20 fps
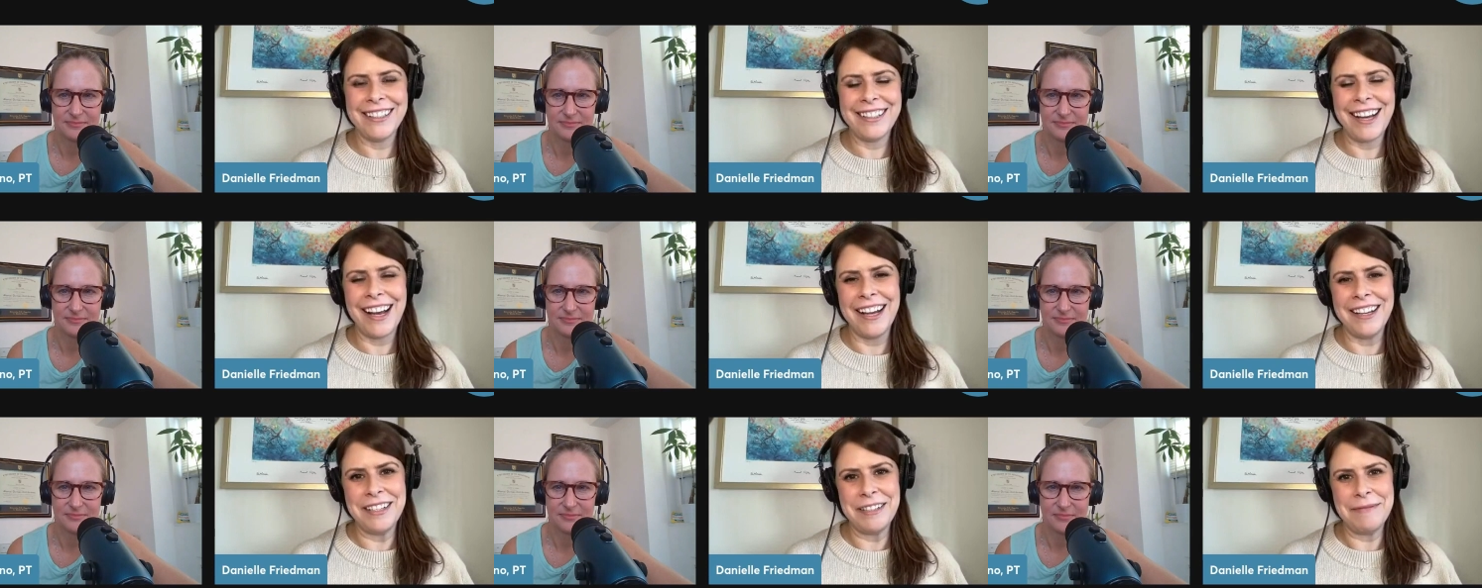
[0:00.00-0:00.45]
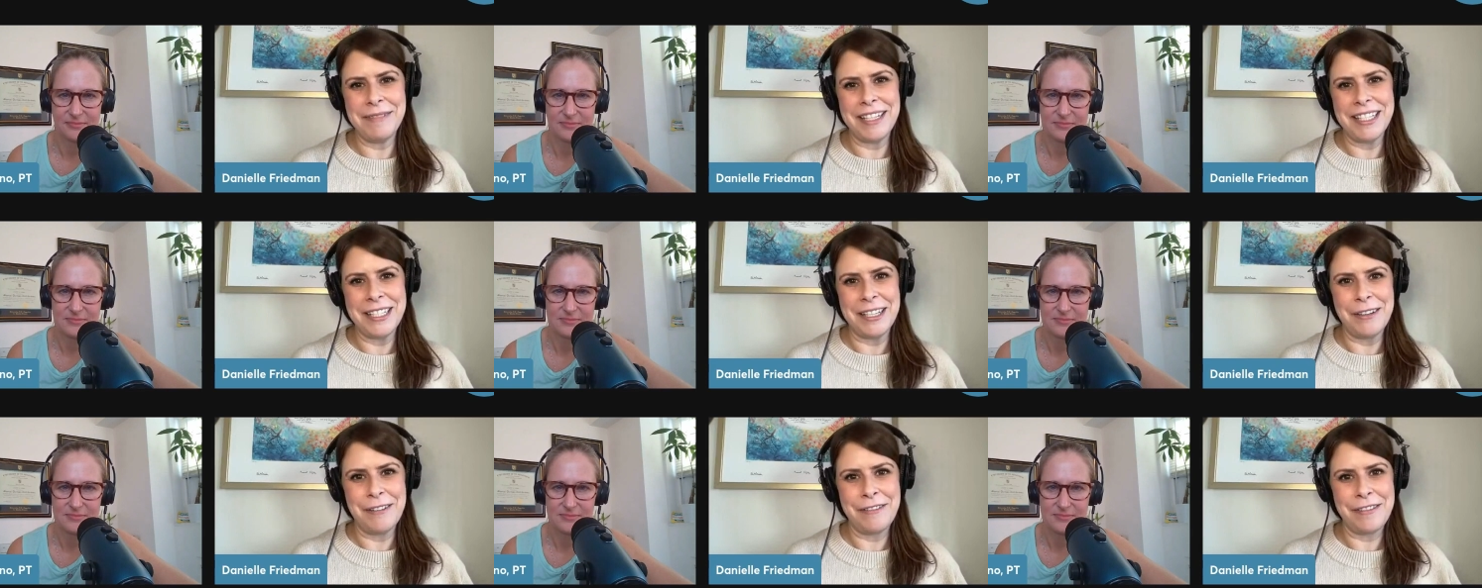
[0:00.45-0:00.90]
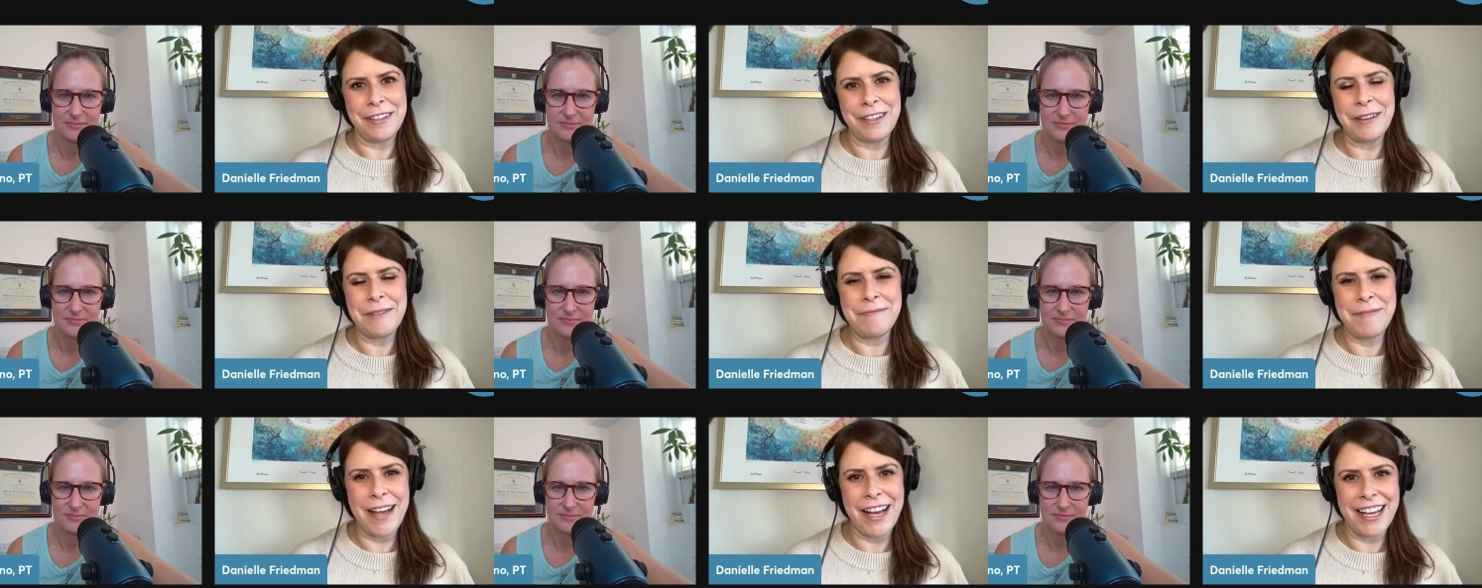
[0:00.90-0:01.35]
Speaker 1: kind to myself and
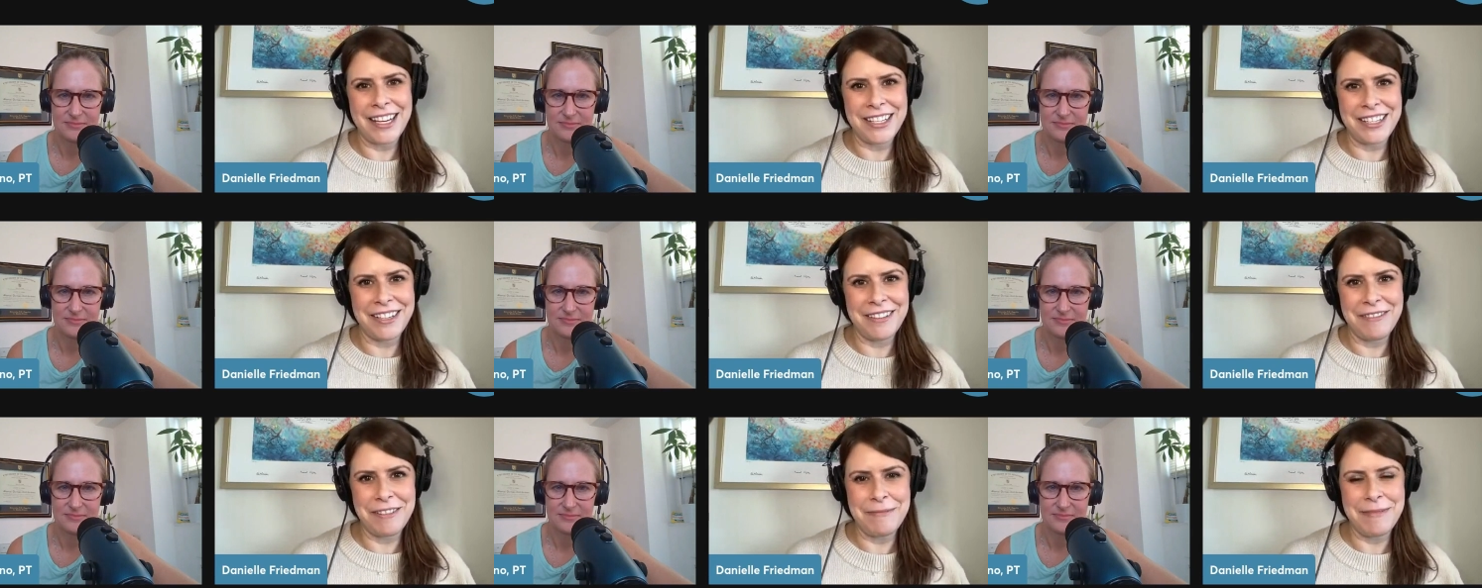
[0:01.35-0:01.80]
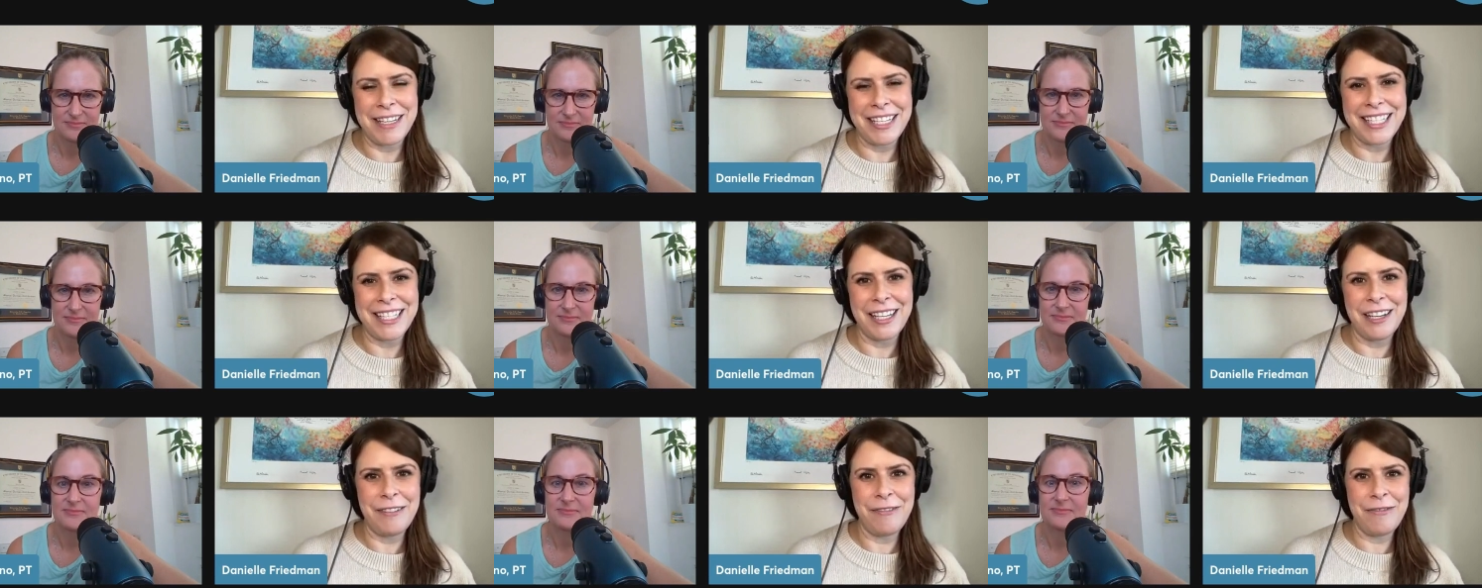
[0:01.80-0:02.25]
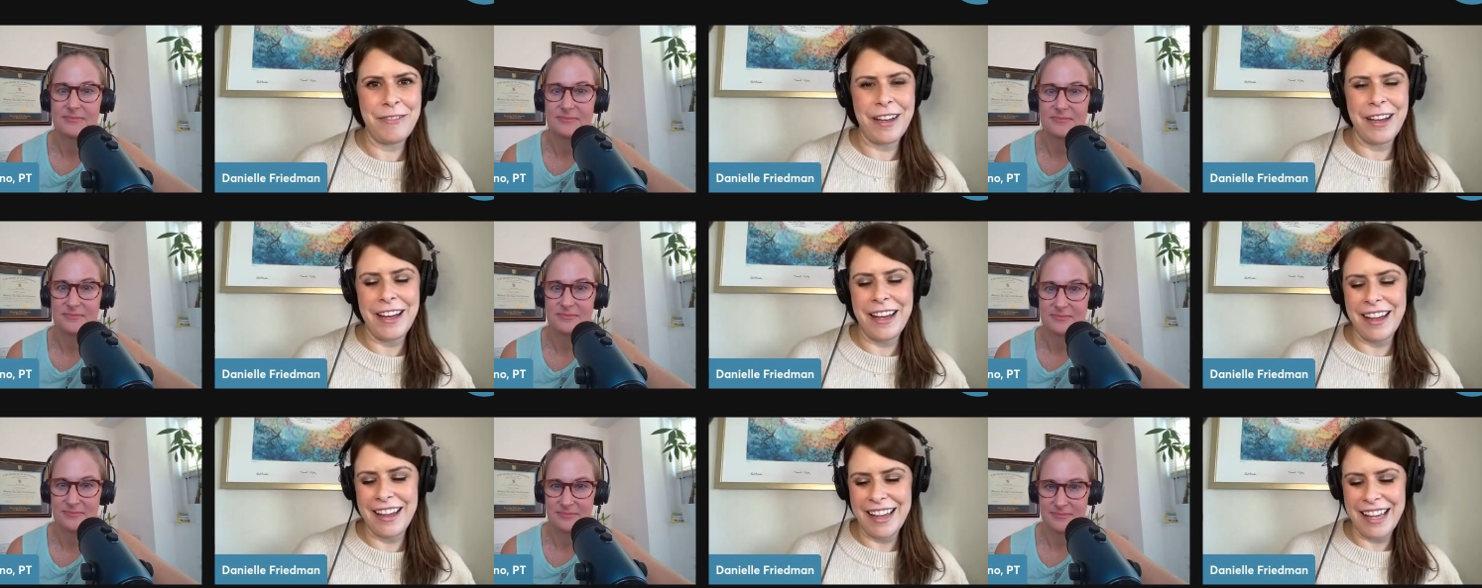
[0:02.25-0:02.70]
compassionate with myself
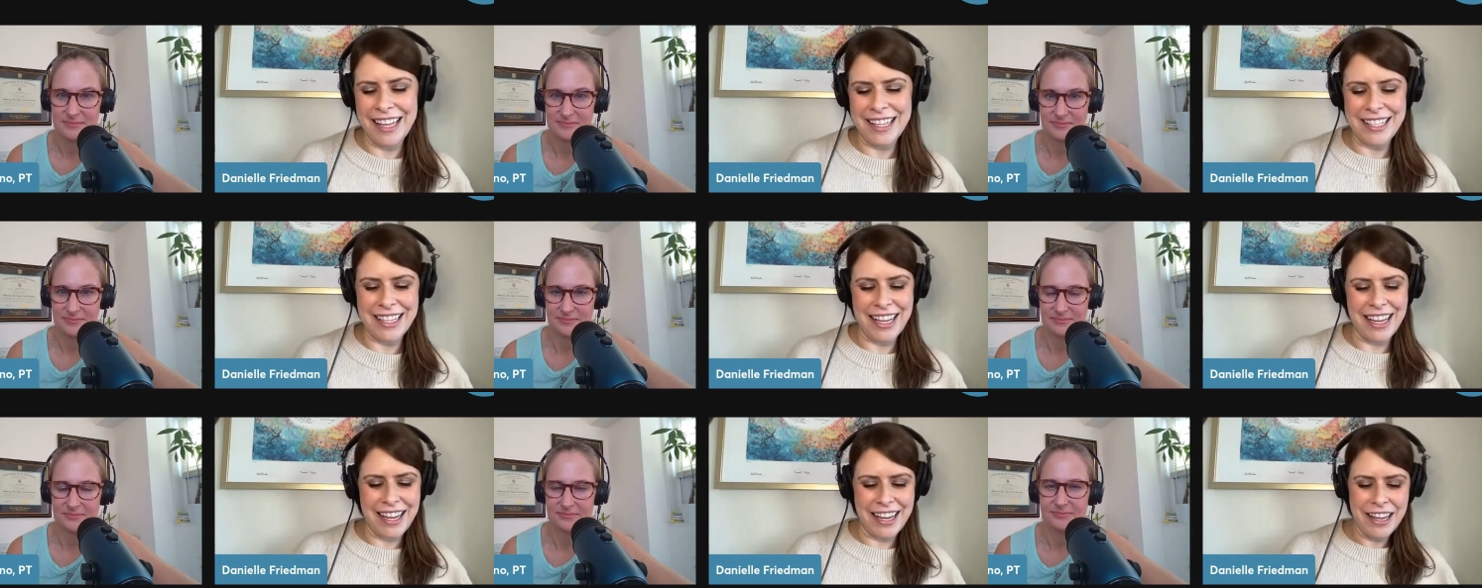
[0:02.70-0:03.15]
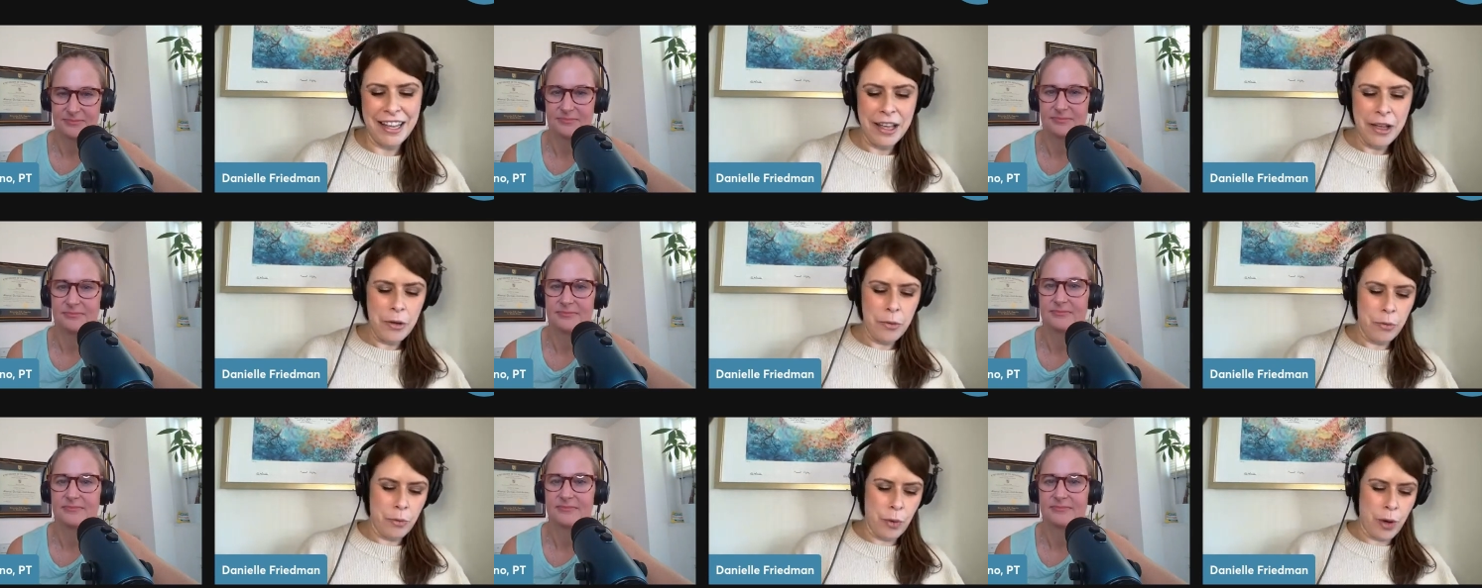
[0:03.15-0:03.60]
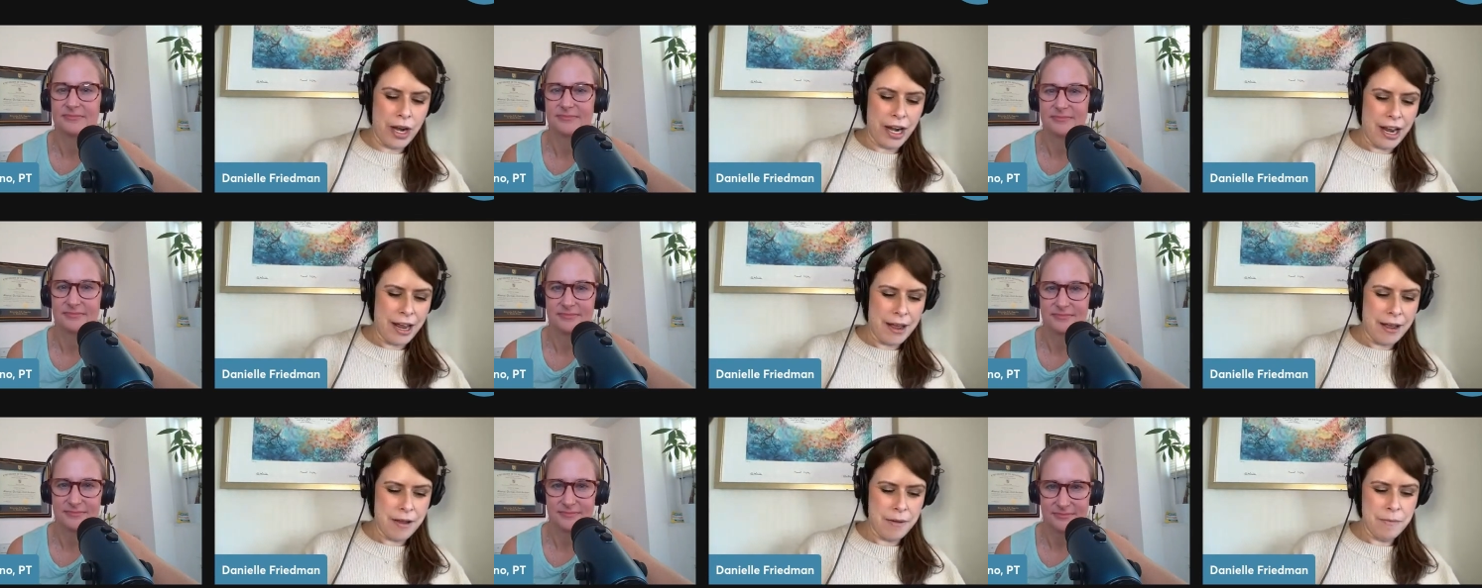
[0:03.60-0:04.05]
uh, as i when
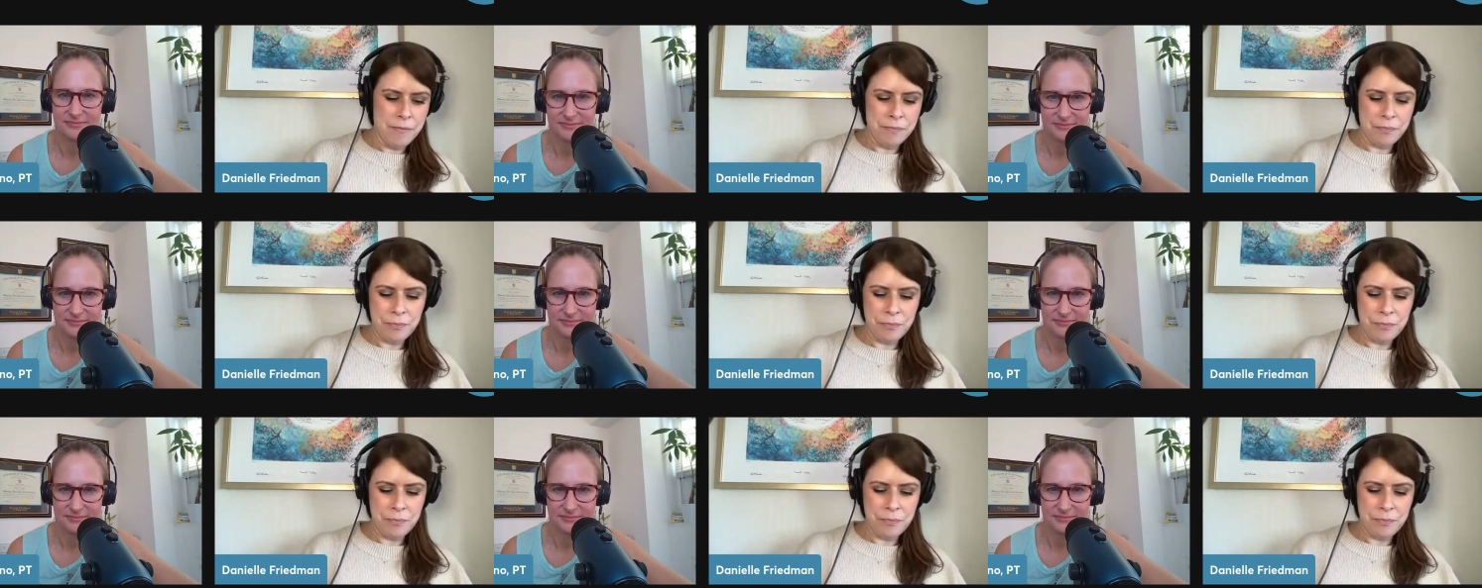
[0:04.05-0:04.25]
i